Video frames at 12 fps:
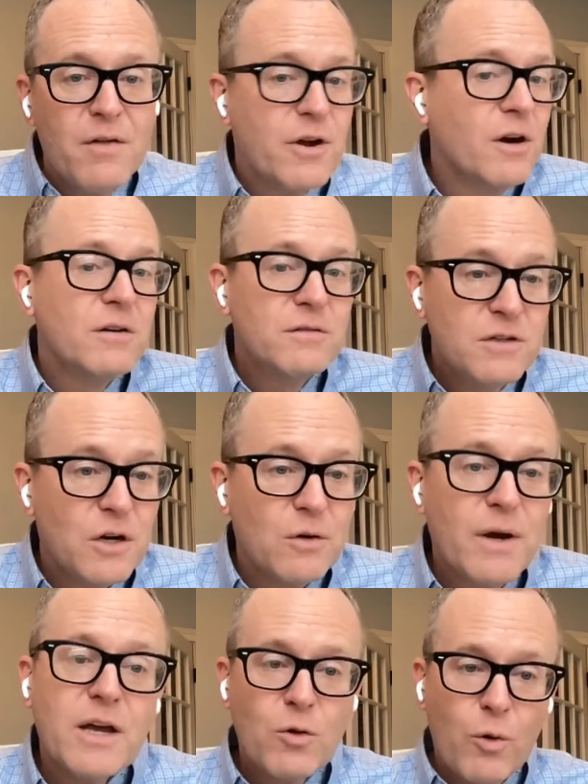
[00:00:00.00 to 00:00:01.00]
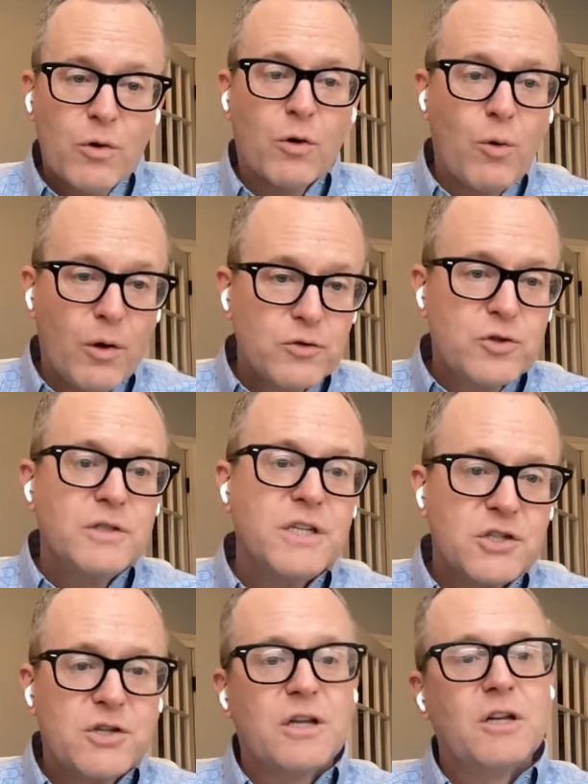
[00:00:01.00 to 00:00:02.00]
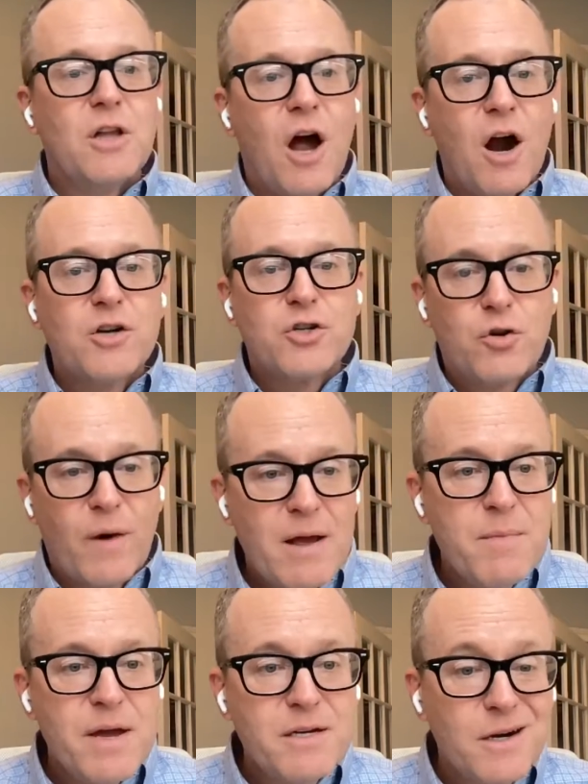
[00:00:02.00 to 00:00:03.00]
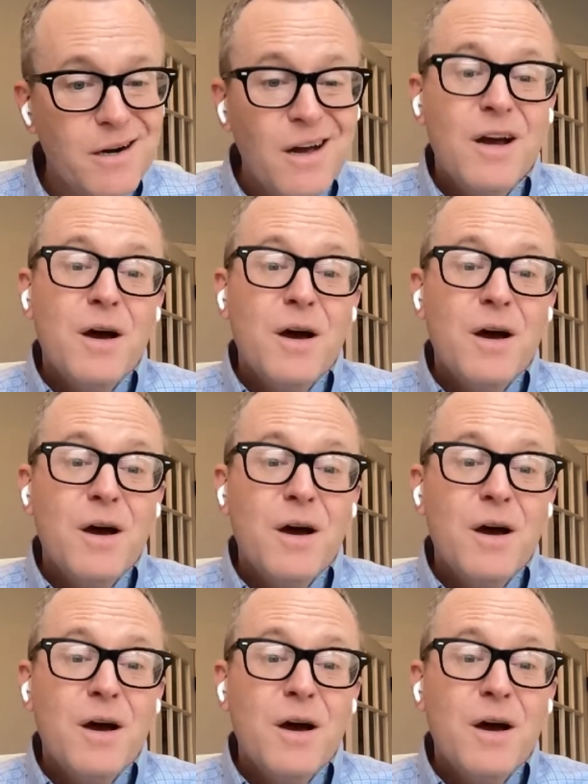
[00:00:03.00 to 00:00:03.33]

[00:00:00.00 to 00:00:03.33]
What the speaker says: They're, a quote unquote traditionally large grant maker,